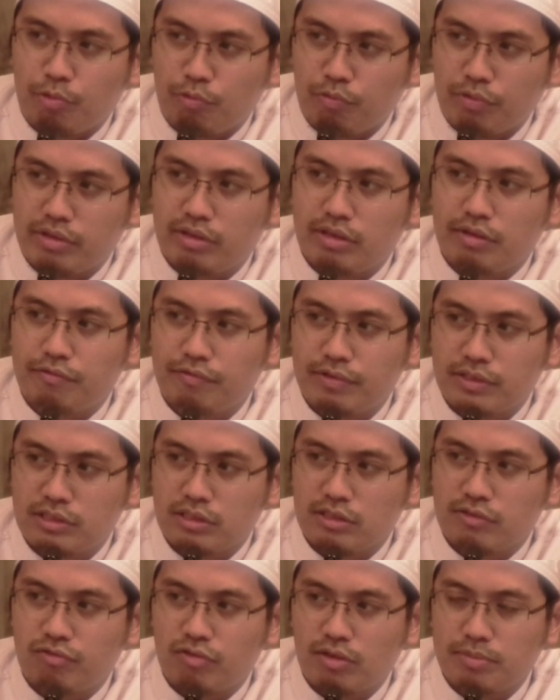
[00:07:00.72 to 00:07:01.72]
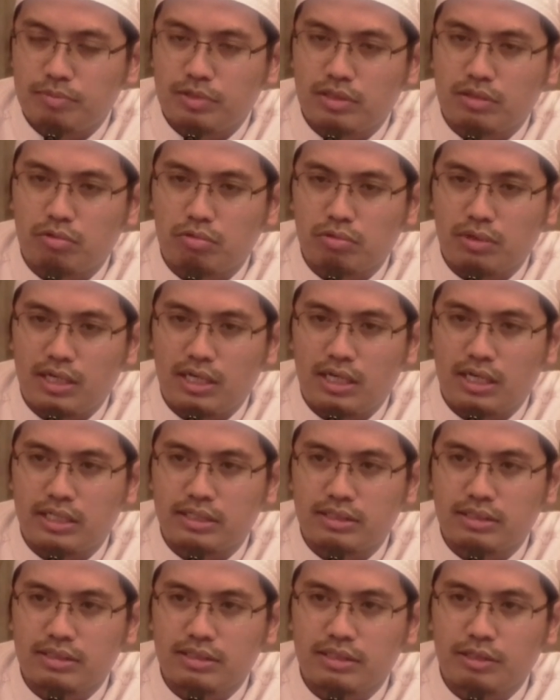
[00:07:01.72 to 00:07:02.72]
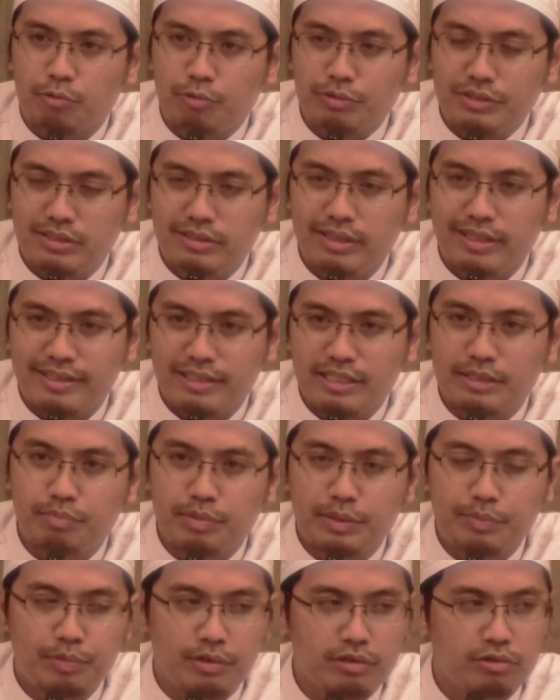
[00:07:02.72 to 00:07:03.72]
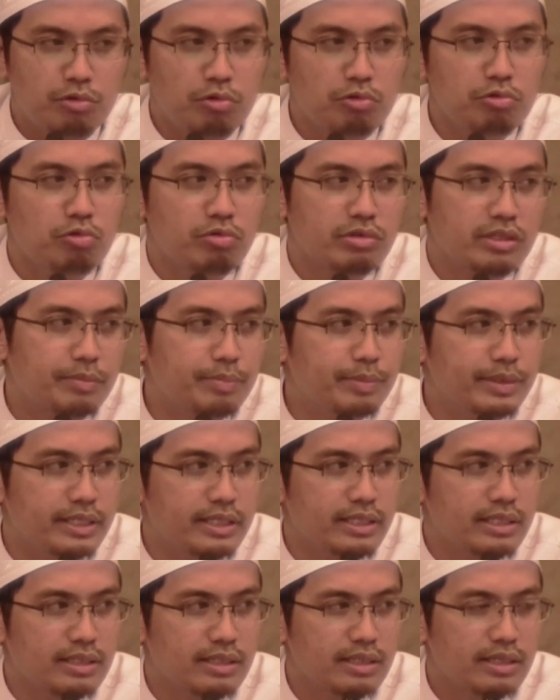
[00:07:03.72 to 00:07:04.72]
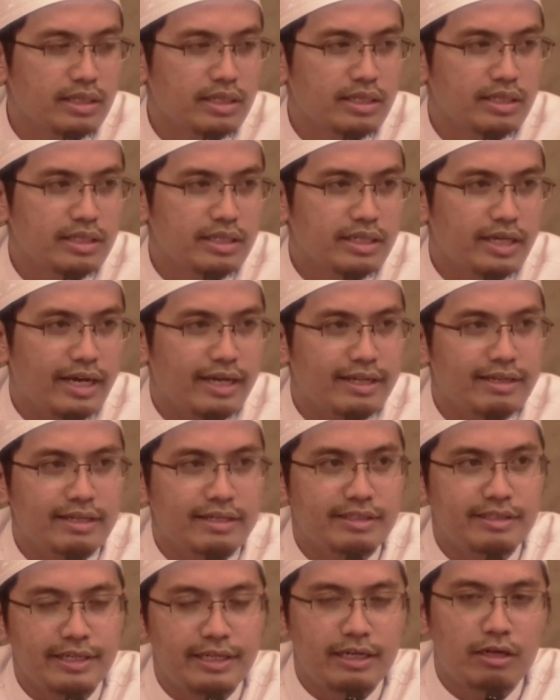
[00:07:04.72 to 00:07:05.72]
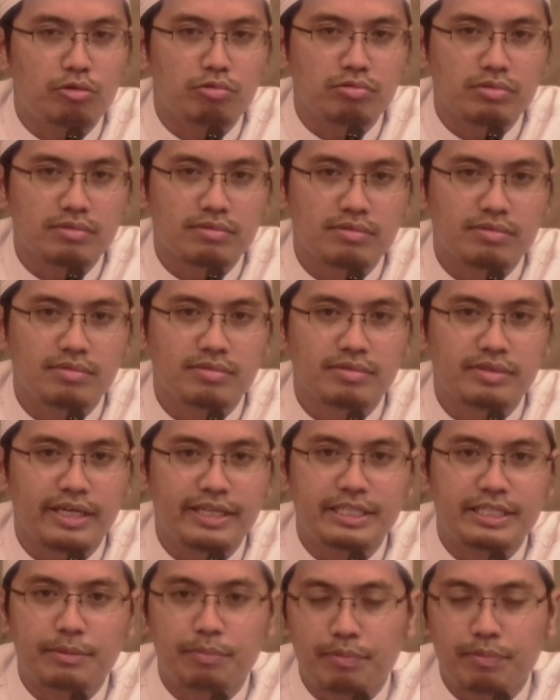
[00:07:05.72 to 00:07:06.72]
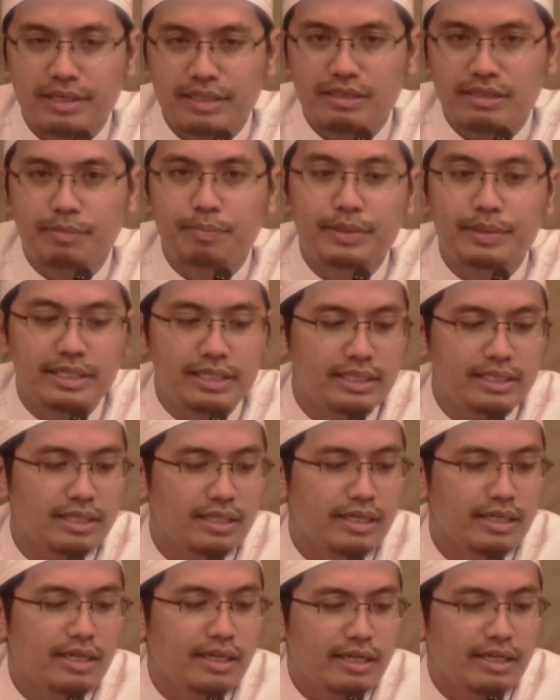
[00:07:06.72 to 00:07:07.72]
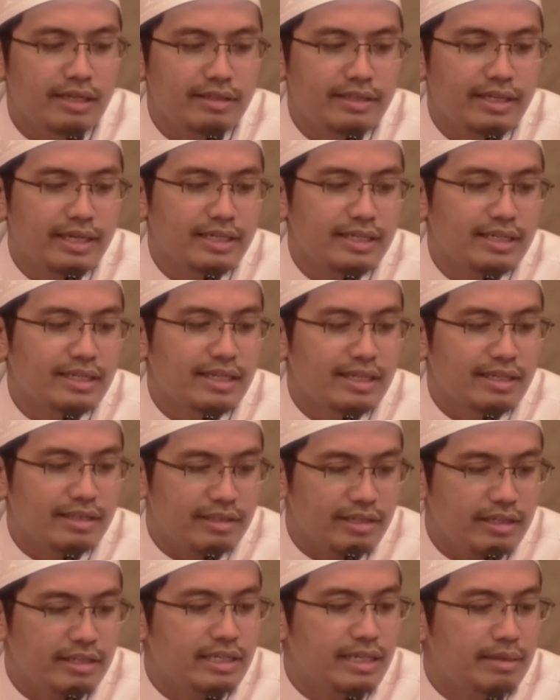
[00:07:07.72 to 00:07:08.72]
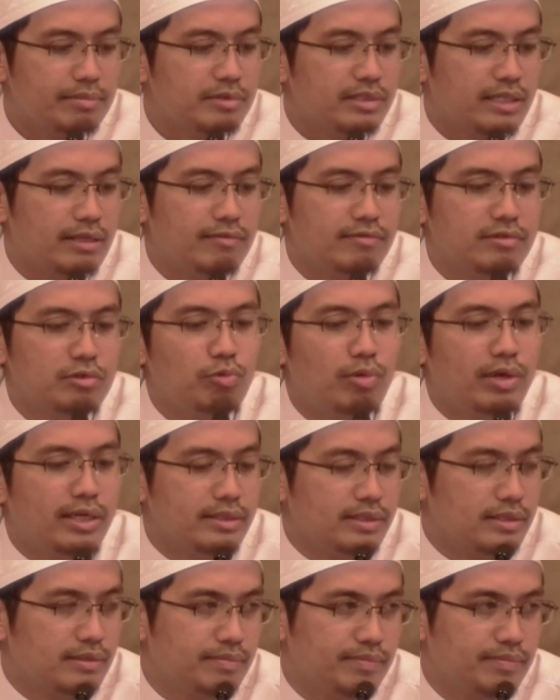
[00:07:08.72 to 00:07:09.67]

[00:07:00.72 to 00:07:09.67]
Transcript: with the verses from the Quran which they think people don't know the meaning, and they take out and they bring the meaning that they themselves want.